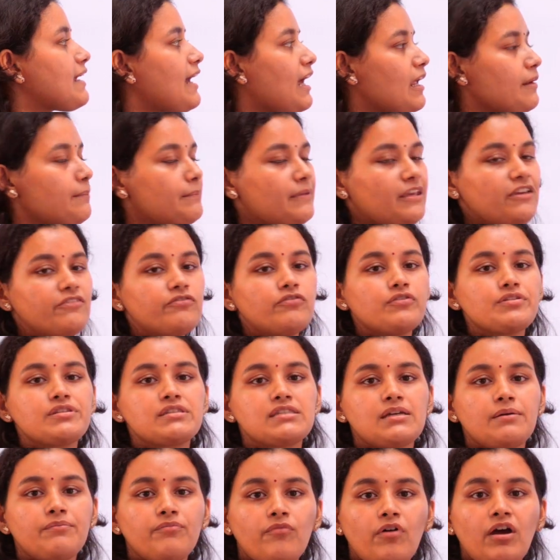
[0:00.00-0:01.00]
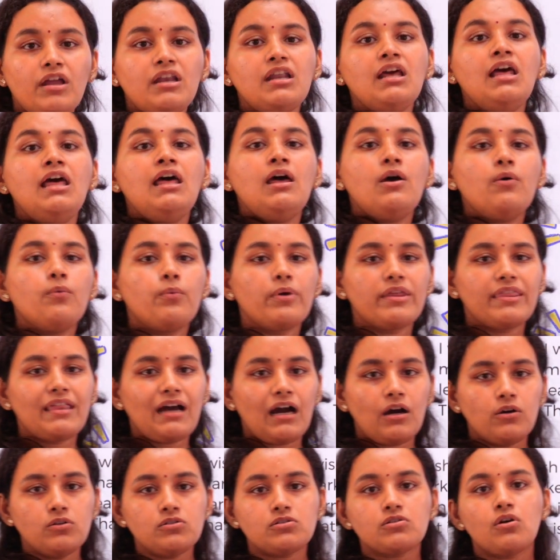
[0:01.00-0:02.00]
can be for someone
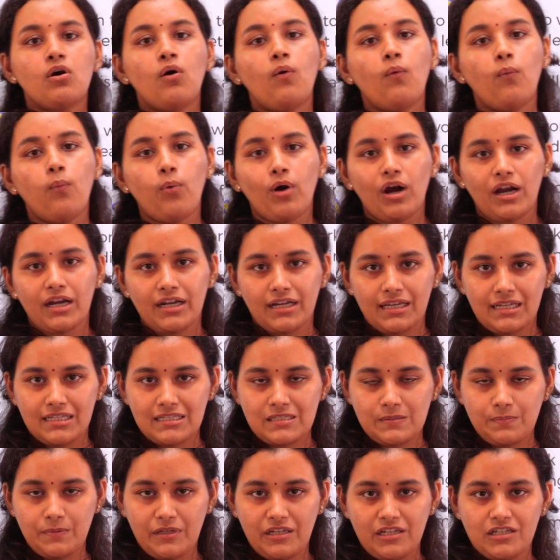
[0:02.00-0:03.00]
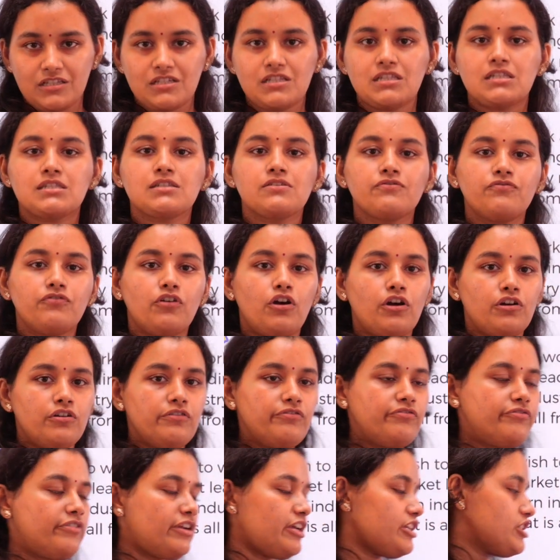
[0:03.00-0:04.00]
without work experience for
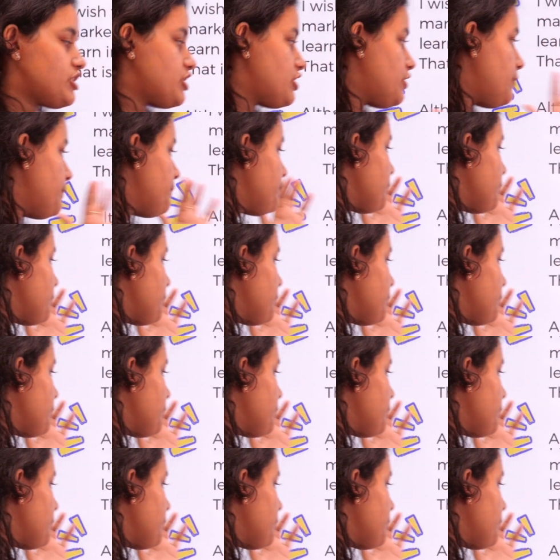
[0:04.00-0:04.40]
a fresher.